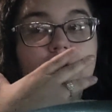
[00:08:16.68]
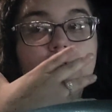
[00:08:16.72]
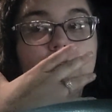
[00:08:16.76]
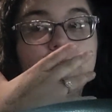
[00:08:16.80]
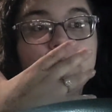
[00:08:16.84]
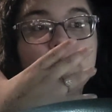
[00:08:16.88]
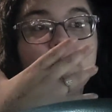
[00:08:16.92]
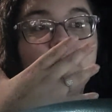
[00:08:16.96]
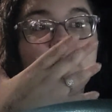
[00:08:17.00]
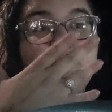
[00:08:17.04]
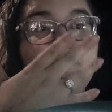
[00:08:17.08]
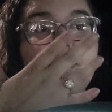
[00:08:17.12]

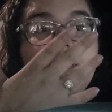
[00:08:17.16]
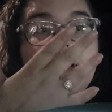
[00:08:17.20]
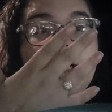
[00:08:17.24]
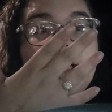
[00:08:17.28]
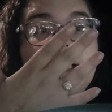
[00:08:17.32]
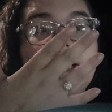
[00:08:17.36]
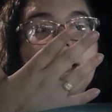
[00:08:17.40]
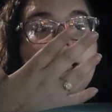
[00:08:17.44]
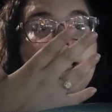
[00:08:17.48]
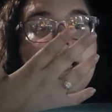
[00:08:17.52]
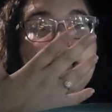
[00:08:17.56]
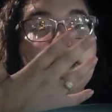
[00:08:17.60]
to feel
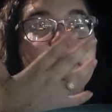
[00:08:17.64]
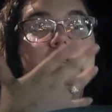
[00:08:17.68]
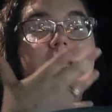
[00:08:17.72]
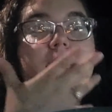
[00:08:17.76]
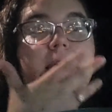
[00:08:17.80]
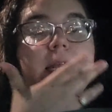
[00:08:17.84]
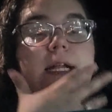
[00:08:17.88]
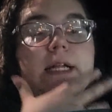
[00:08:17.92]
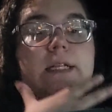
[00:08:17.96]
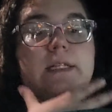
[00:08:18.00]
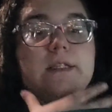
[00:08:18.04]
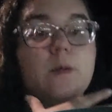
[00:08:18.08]
like they can
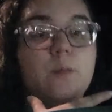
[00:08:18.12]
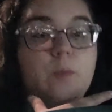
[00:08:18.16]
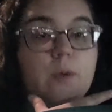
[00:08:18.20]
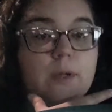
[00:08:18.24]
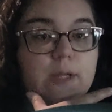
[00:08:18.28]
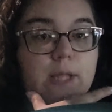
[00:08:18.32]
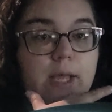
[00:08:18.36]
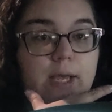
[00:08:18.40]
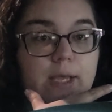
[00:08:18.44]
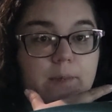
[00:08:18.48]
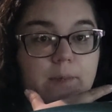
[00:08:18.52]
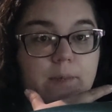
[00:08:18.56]
lean on
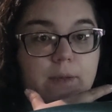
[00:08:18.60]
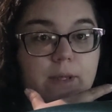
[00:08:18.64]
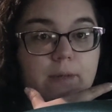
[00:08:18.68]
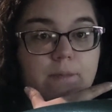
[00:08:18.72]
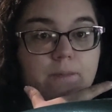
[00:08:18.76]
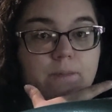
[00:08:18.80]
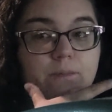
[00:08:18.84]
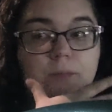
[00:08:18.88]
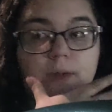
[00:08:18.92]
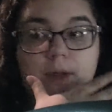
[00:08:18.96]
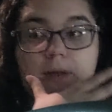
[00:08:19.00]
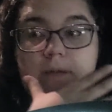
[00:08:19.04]
someone like me.
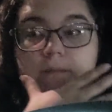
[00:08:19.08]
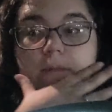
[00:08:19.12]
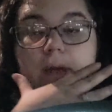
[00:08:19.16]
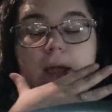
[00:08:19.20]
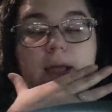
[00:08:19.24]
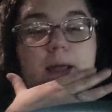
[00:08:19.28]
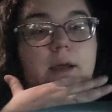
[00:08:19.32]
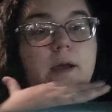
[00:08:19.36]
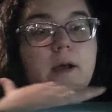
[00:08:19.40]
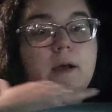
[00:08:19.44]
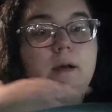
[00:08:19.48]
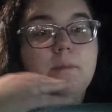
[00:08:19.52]

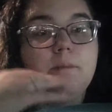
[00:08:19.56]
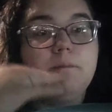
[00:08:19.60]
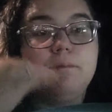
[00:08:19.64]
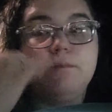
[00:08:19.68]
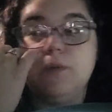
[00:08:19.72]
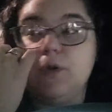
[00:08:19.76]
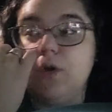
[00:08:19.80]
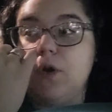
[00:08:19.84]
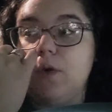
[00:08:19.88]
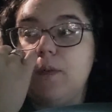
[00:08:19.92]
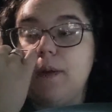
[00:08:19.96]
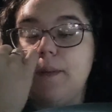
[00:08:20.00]
My
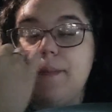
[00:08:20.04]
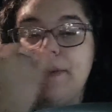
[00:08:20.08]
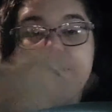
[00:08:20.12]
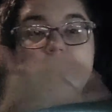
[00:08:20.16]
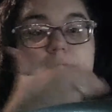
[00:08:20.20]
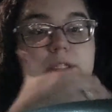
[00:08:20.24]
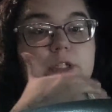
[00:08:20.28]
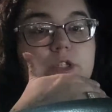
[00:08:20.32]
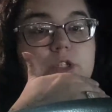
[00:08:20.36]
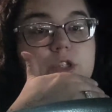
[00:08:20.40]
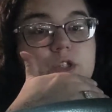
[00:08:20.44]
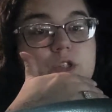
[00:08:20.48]

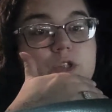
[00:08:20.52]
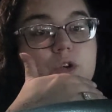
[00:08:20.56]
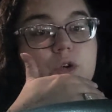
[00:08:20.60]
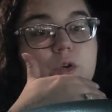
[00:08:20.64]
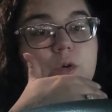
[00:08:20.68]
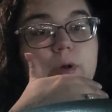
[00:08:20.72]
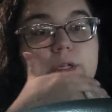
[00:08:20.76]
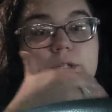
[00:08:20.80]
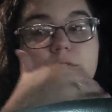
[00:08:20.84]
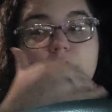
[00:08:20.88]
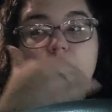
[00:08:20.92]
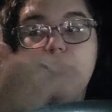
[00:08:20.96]
messages are
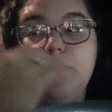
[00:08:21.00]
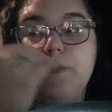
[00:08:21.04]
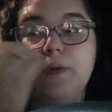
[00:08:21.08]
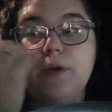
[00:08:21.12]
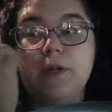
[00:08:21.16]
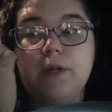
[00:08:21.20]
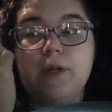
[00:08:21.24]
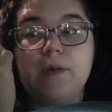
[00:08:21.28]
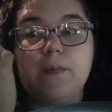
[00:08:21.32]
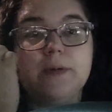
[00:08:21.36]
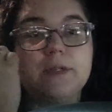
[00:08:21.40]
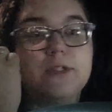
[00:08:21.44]
always open.
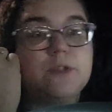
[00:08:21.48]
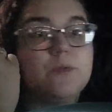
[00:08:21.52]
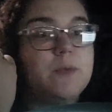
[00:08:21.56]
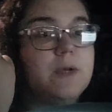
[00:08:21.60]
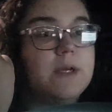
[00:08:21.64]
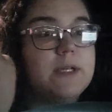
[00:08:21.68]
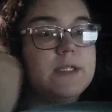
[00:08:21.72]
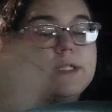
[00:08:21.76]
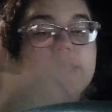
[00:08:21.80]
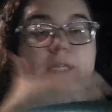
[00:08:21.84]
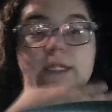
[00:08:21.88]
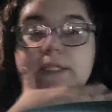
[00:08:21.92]
You can message me
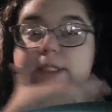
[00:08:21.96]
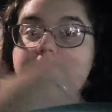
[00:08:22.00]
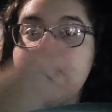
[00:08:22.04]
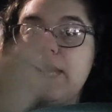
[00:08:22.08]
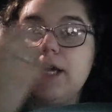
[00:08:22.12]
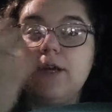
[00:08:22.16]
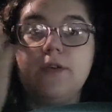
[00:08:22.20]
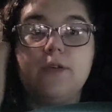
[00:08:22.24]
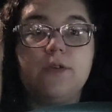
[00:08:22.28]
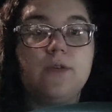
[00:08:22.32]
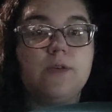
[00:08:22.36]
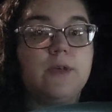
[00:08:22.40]
on
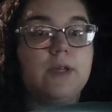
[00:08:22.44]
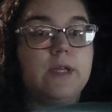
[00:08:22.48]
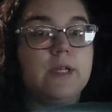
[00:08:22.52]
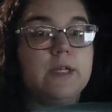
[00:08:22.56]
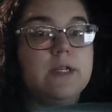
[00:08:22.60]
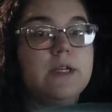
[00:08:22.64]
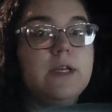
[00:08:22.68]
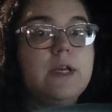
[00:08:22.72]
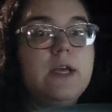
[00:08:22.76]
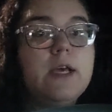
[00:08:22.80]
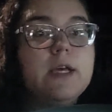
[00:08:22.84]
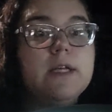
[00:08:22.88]
TikTok. You can
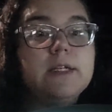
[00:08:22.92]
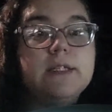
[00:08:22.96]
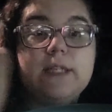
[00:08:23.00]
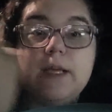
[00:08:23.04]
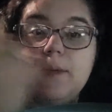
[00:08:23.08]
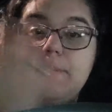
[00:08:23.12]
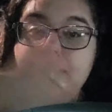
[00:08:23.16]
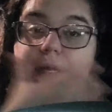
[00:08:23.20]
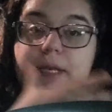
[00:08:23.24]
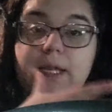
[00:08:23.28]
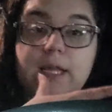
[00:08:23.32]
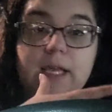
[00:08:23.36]

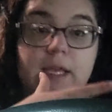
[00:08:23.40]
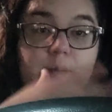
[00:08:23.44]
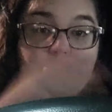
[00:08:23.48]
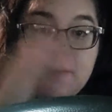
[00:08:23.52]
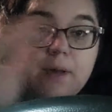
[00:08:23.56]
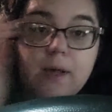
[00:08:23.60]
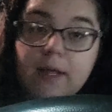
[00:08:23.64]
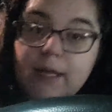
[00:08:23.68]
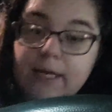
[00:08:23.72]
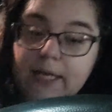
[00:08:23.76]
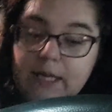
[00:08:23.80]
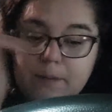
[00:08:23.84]
send me an
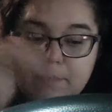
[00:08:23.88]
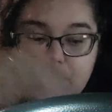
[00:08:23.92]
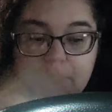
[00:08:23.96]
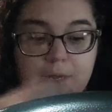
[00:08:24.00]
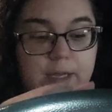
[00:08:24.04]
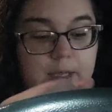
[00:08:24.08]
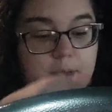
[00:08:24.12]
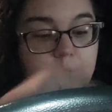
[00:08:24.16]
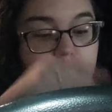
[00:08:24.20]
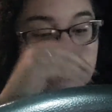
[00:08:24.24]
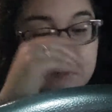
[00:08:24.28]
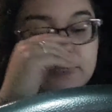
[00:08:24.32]
email. I keep my
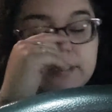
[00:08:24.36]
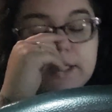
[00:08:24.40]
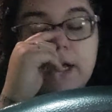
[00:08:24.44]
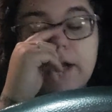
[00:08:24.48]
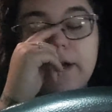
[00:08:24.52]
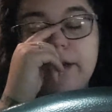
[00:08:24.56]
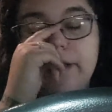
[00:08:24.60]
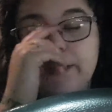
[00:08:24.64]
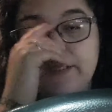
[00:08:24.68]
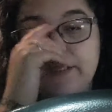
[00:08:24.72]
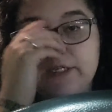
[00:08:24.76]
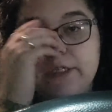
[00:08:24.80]
email
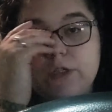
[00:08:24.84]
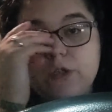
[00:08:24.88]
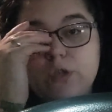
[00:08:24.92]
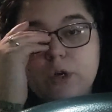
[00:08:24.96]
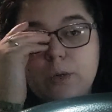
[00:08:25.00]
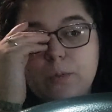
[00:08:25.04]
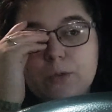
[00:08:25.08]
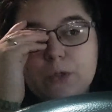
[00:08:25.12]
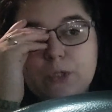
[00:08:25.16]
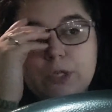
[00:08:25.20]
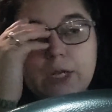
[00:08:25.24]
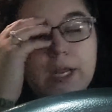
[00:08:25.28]
down in the
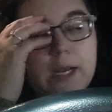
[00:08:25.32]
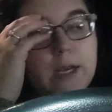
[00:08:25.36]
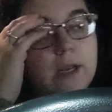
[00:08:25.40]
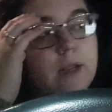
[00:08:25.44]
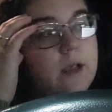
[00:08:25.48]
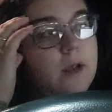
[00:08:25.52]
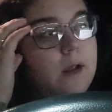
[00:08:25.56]
description.